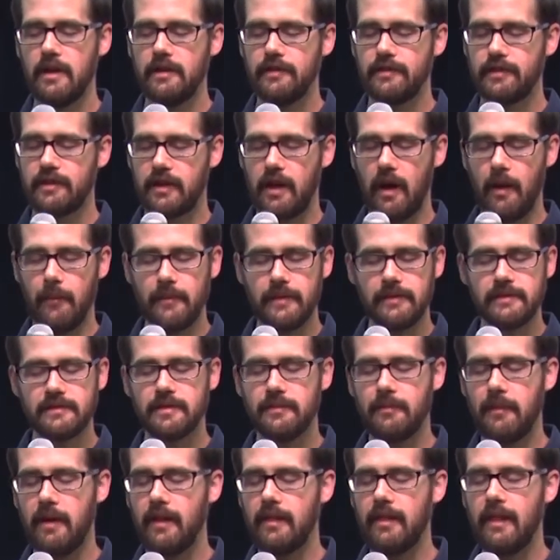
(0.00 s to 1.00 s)
to come into
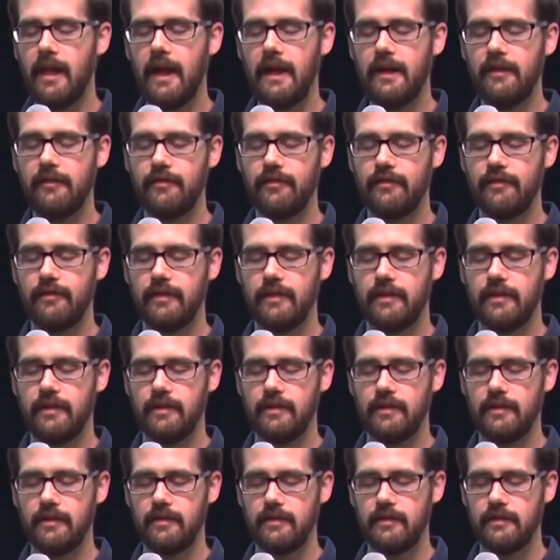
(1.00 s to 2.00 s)
my life,
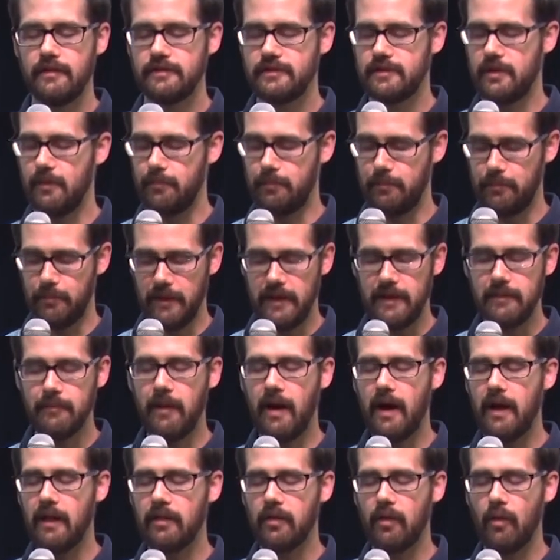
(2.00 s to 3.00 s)
to be
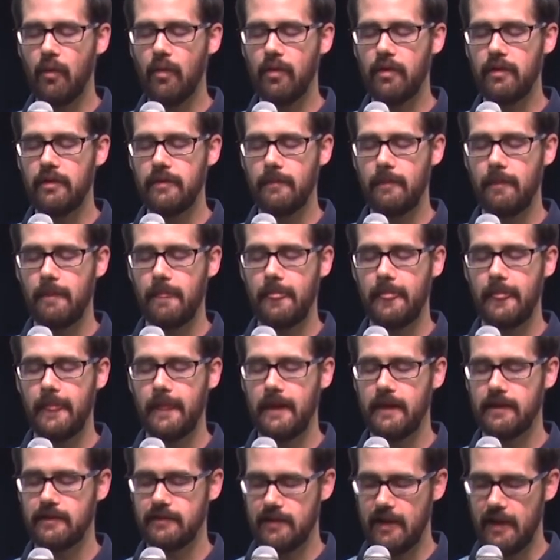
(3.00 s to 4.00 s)
my Lord,
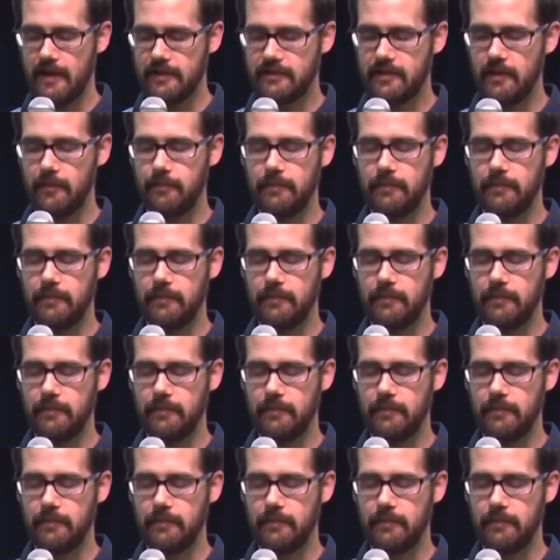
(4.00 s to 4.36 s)
and to